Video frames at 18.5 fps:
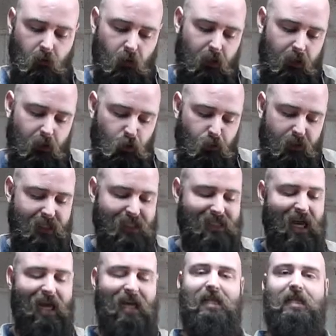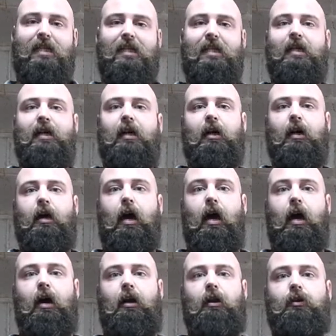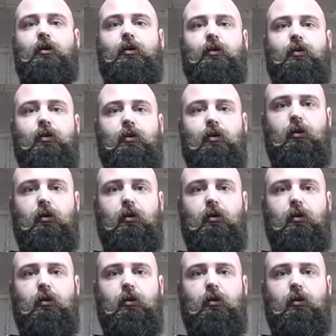little bit dainty and